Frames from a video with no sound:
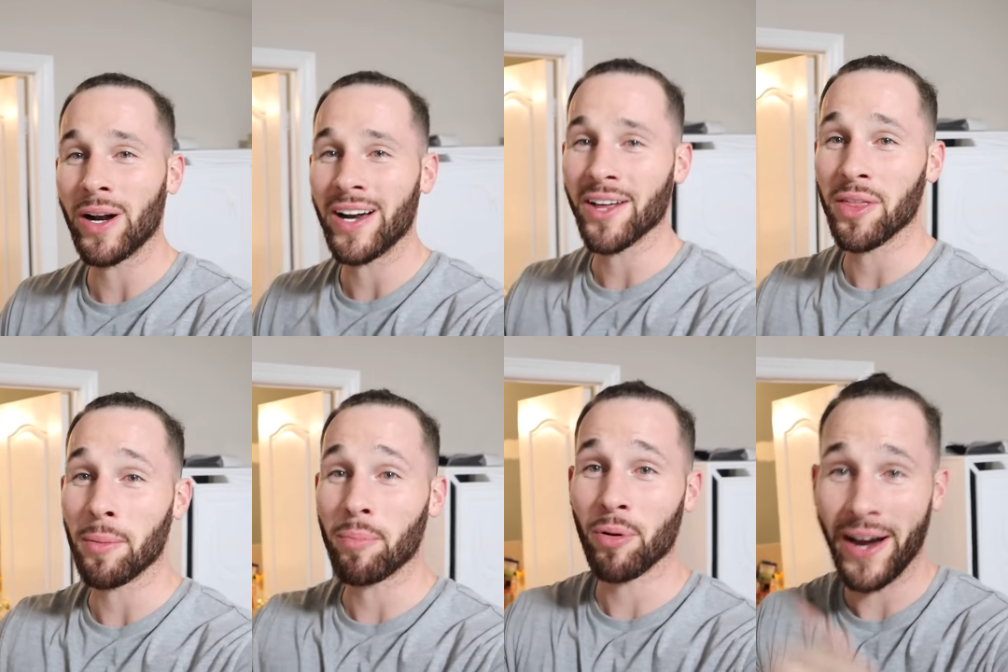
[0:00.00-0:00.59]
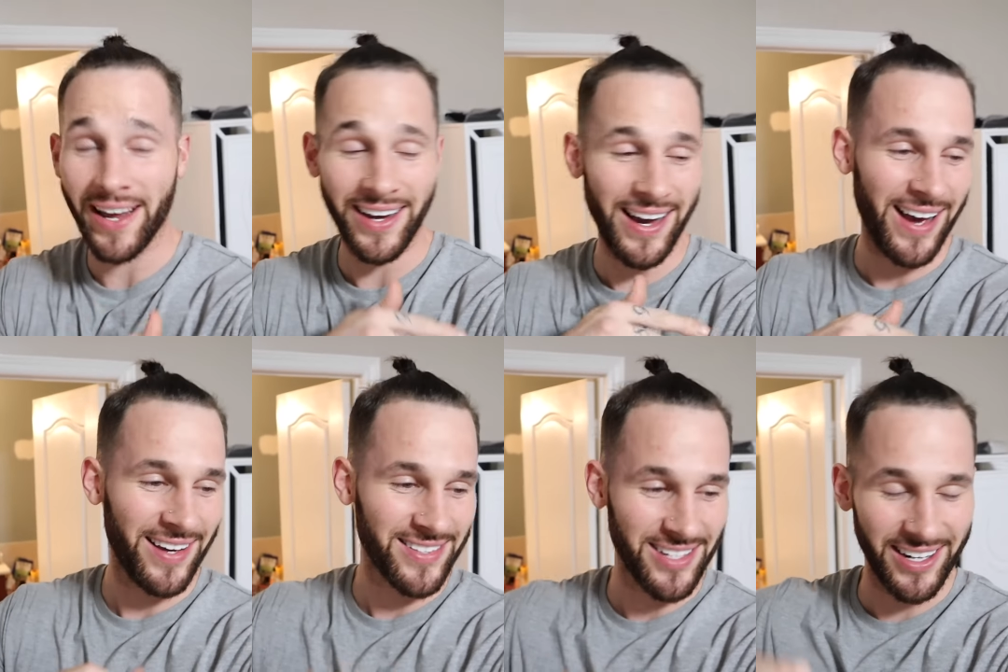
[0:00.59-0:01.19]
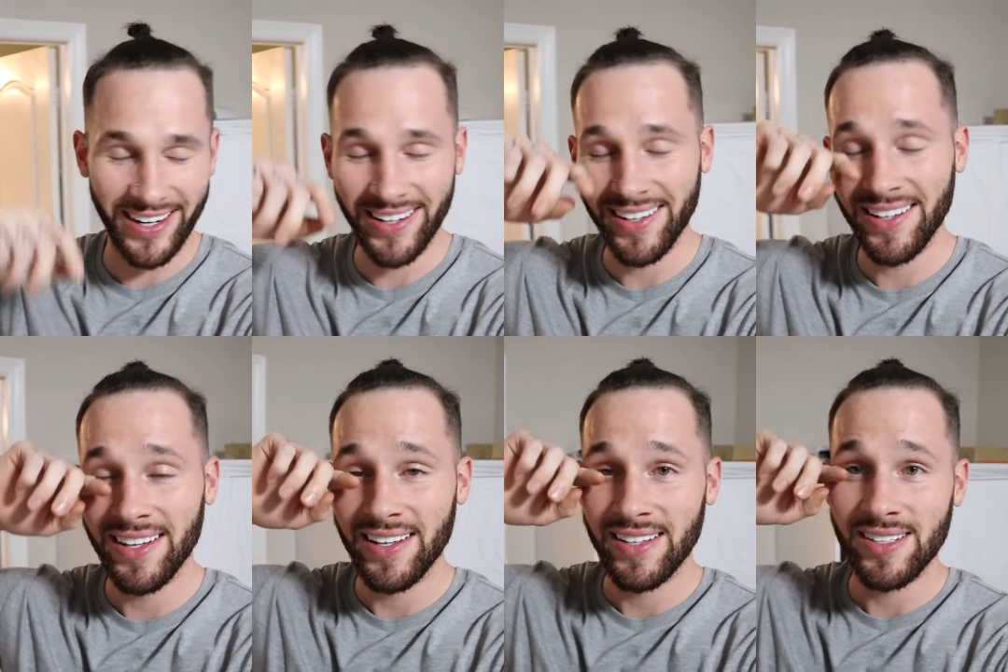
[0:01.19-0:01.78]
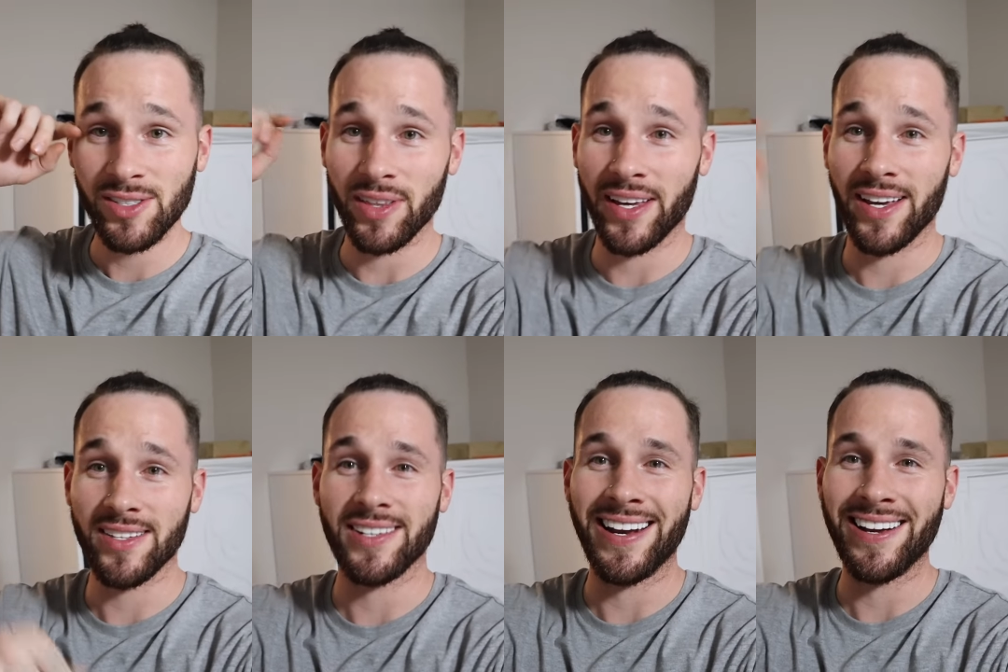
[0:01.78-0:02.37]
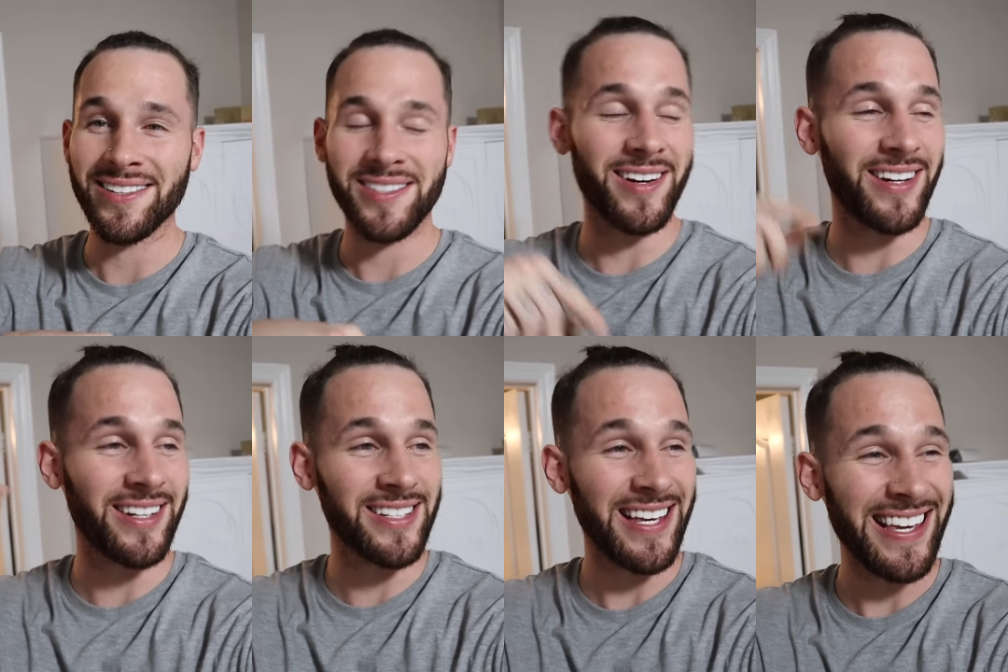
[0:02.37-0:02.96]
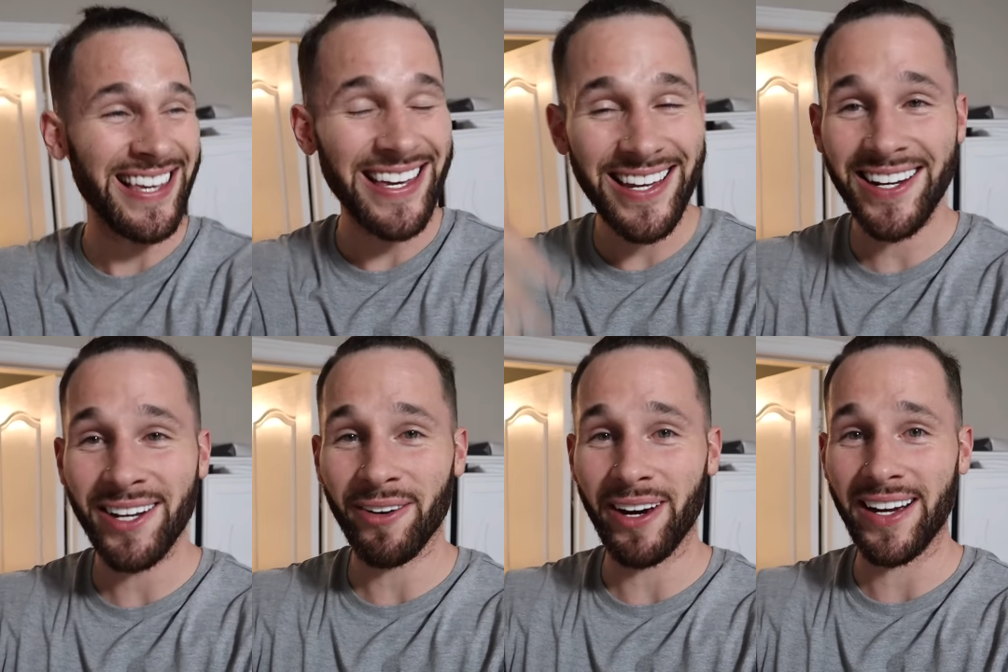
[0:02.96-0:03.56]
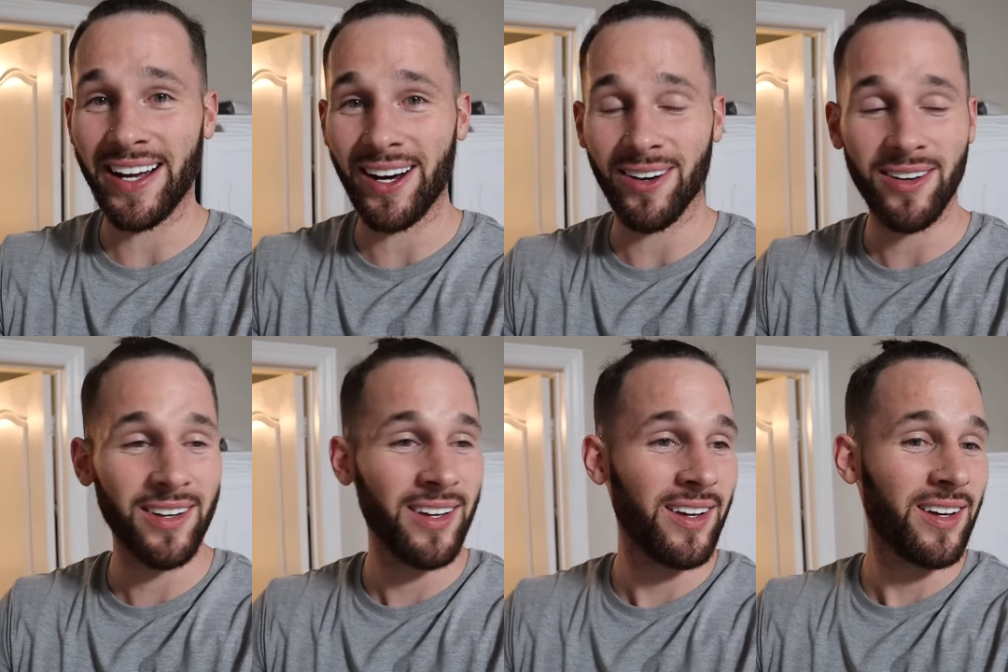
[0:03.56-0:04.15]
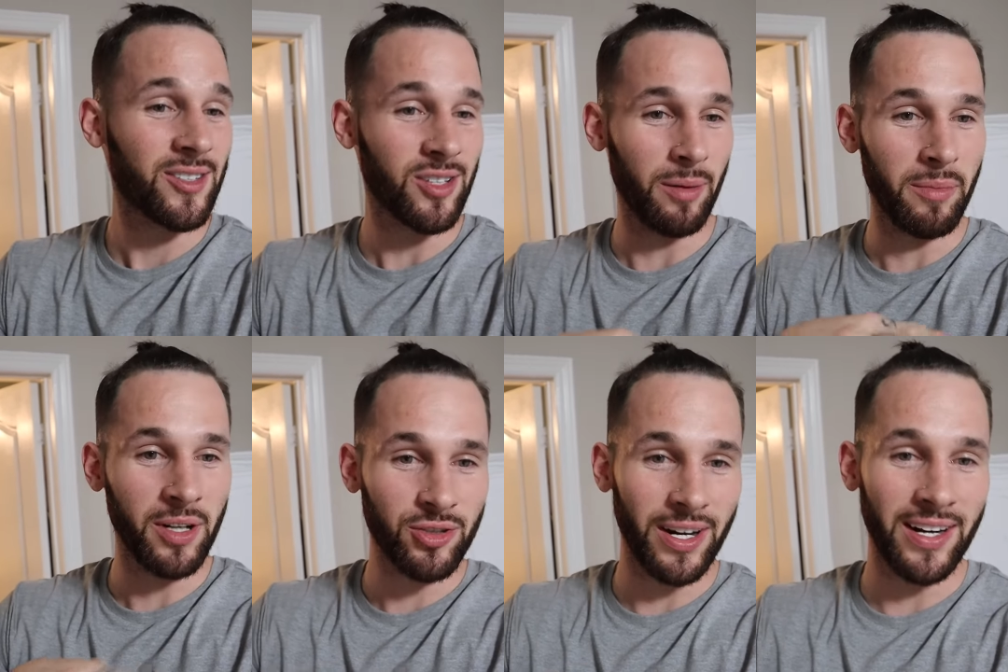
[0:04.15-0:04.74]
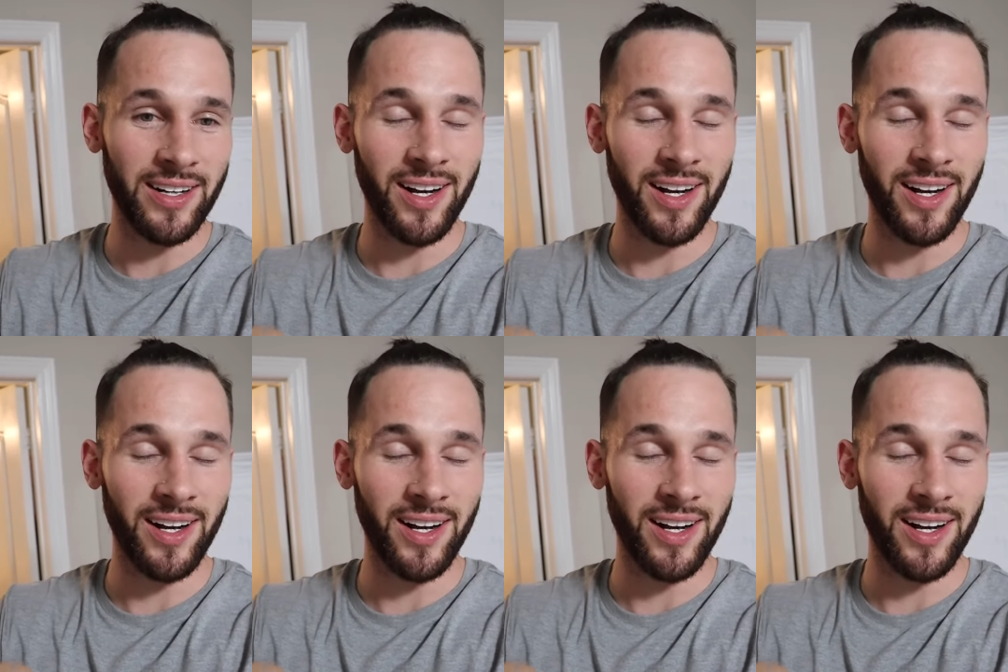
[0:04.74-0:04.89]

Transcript: with another prank, guys. Oh, all right. Man. So the kids are downstairs eating right now. So I'm gonna try to